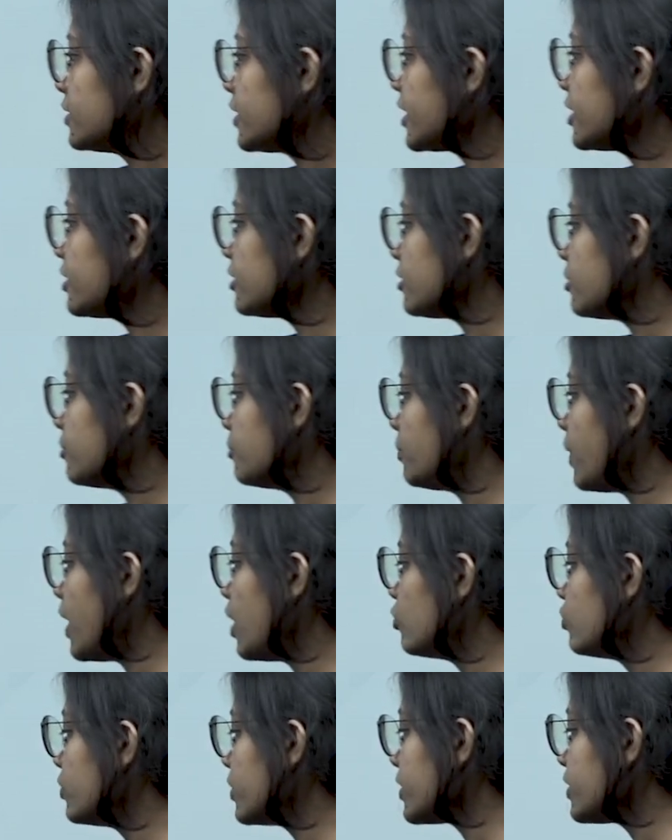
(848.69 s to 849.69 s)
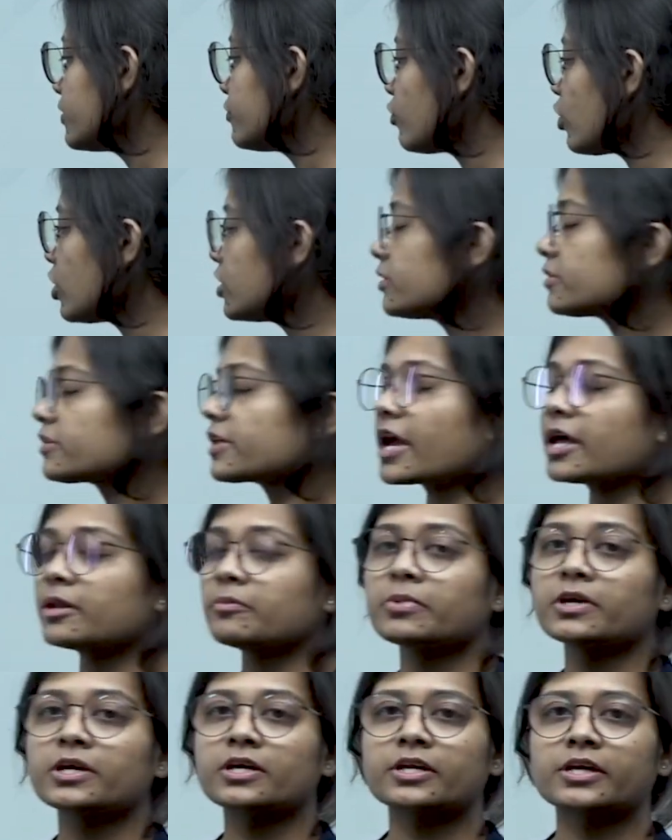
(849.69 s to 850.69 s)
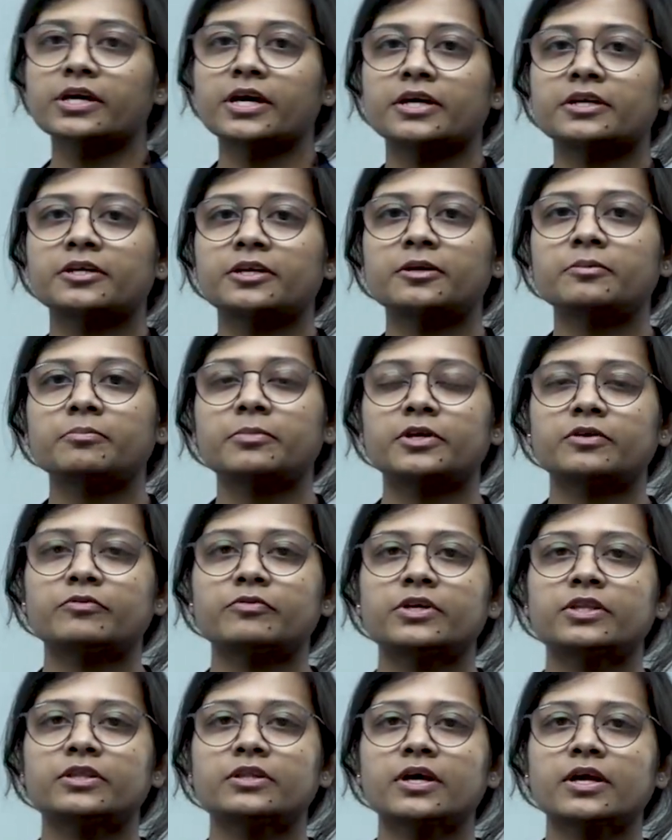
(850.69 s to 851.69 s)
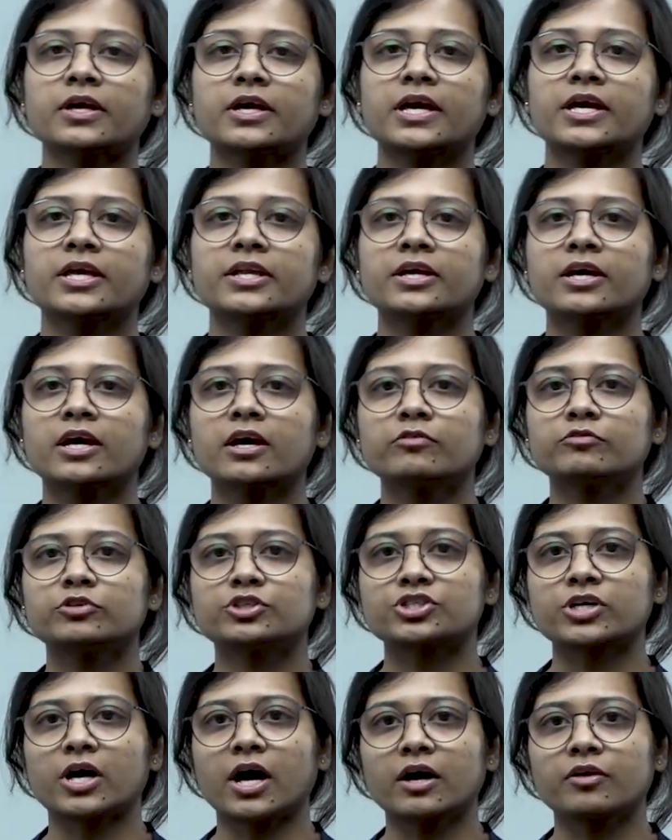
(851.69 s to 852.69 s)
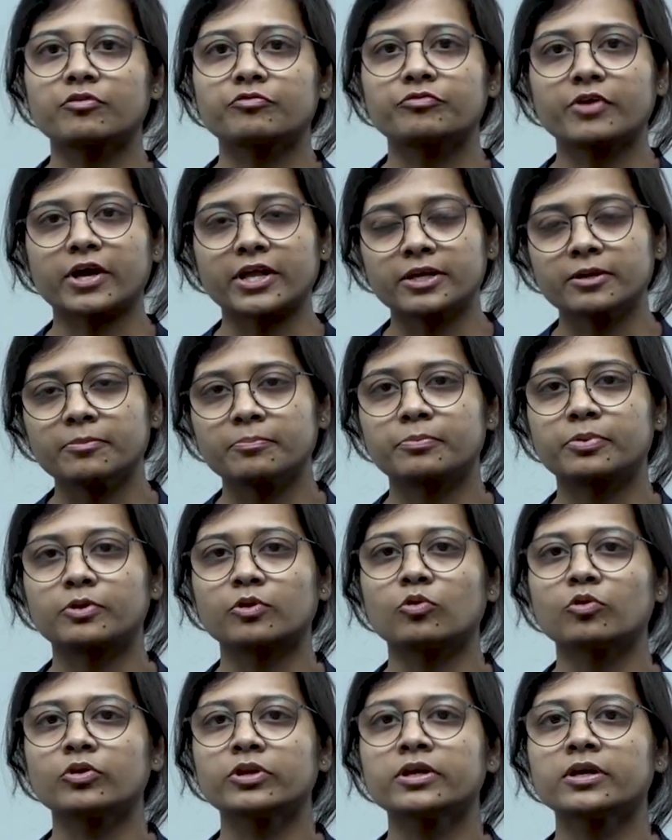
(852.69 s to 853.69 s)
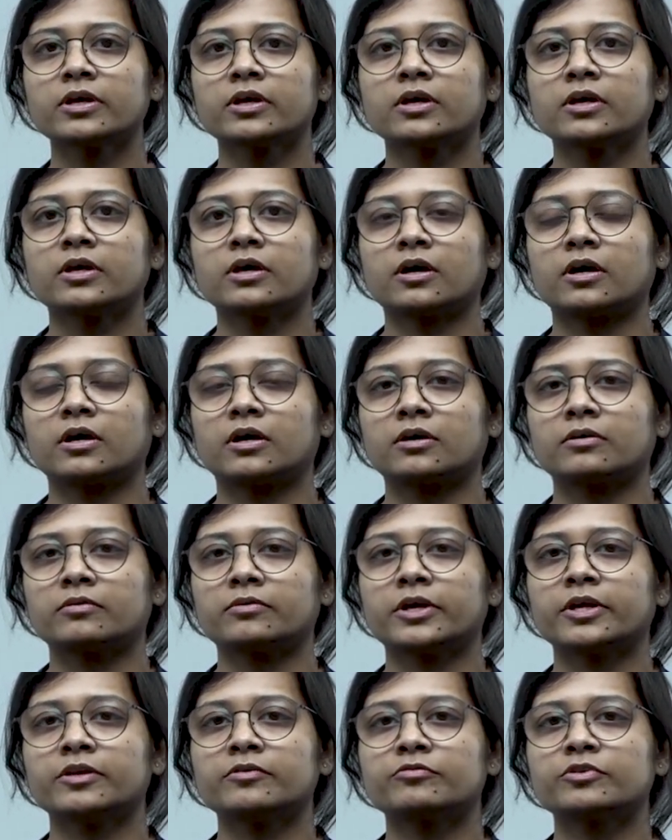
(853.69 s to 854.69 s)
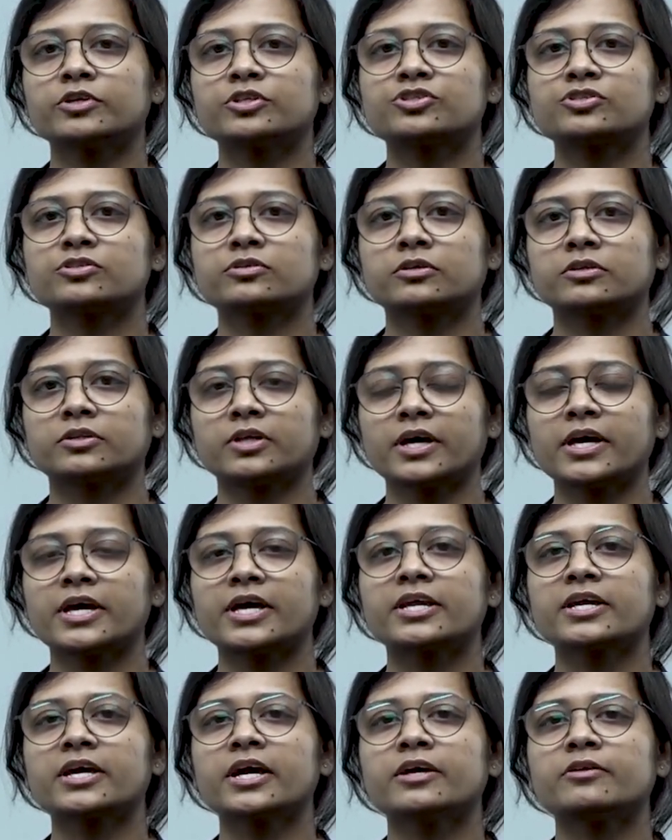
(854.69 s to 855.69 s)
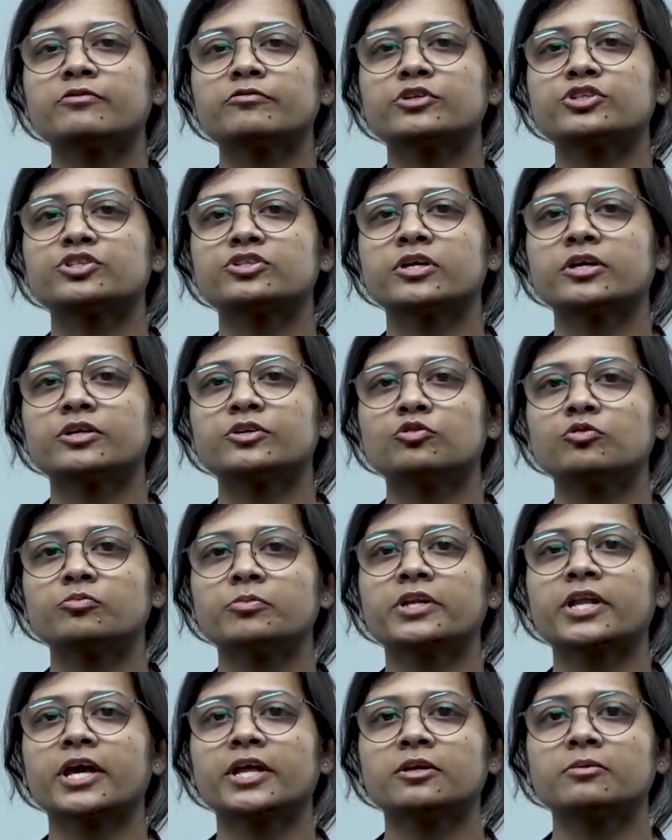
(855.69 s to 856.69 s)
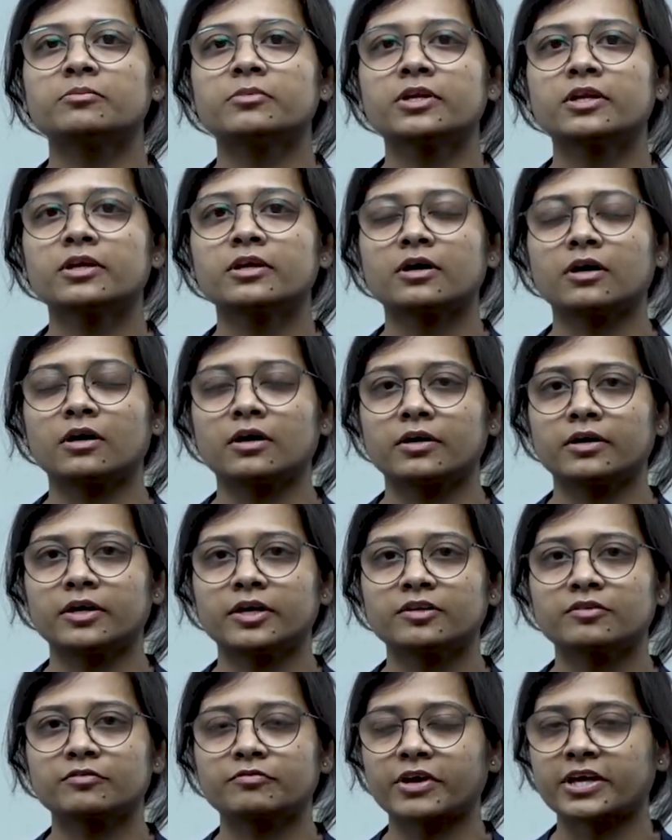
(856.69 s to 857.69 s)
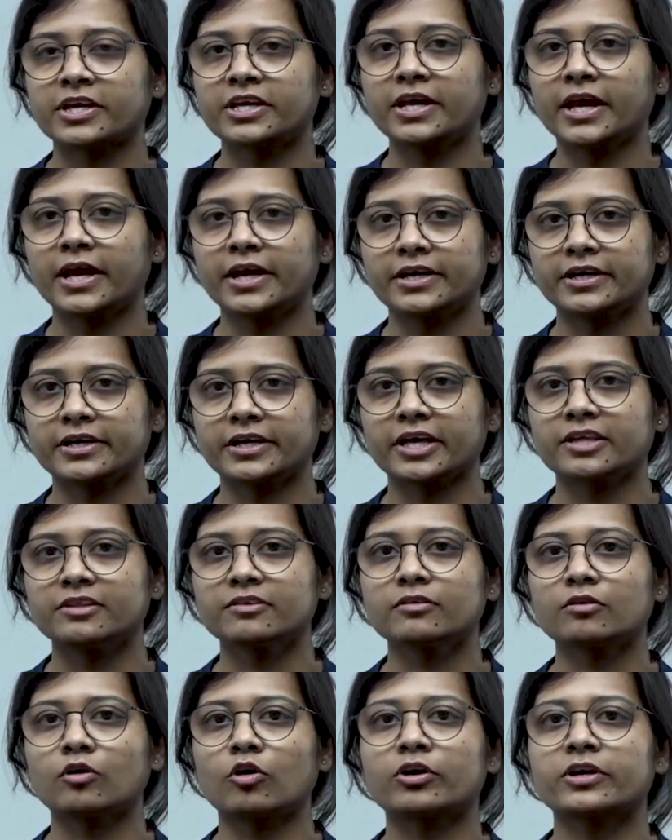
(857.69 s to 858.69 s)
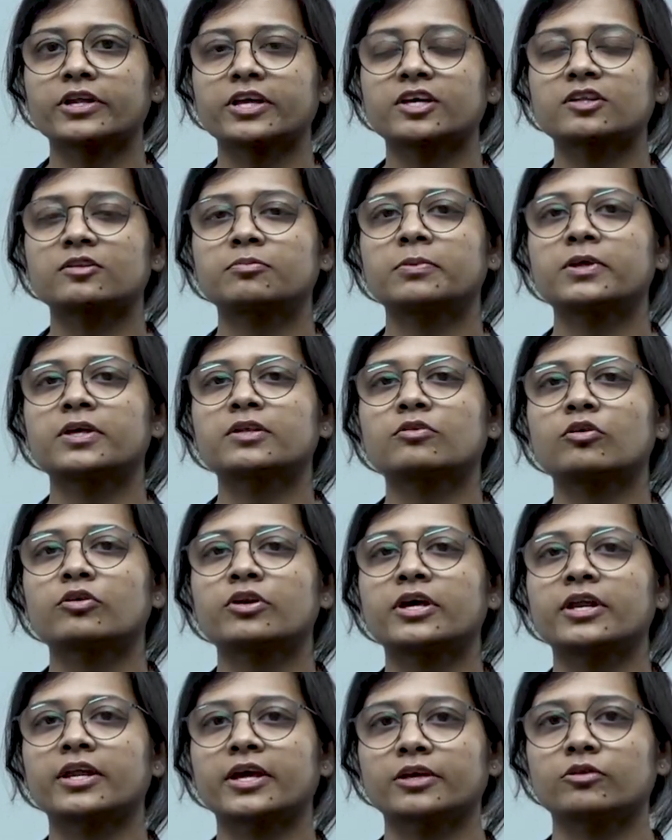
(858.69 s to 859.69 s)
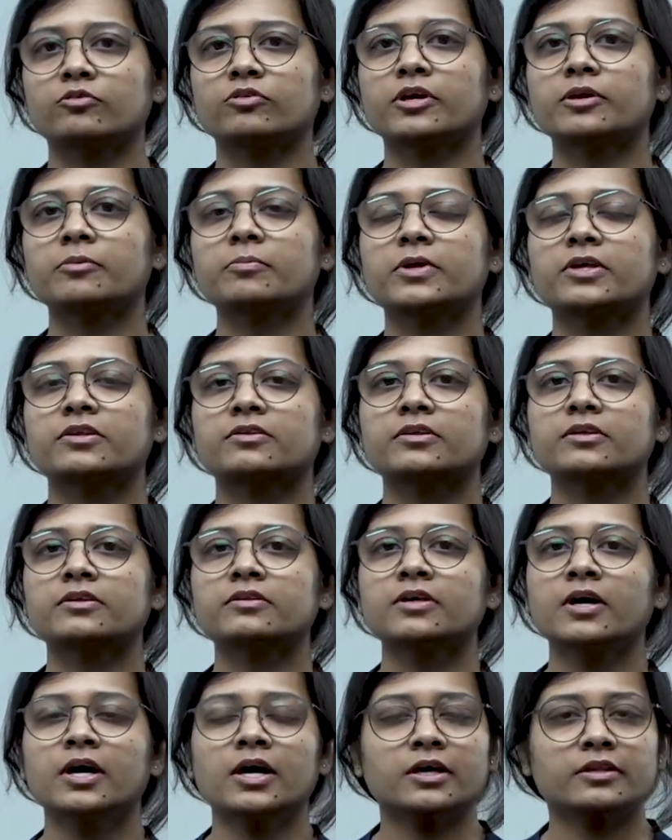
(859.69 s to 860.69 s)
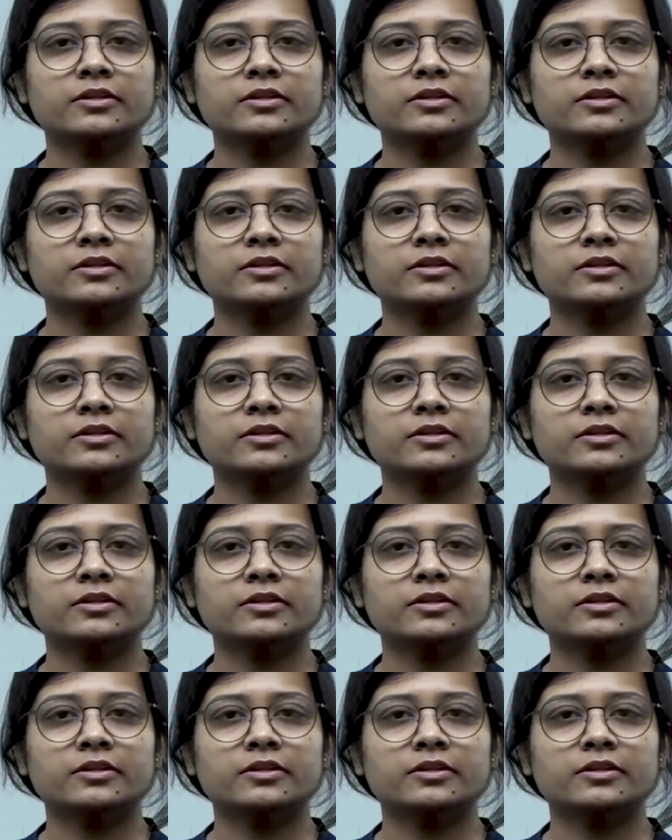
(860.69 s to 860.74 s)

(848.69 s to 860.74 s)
Then boundary walls can be created between the area which are very prone, uh, in which the area in which the human animal uh, is very intense or takes place on a regular basis.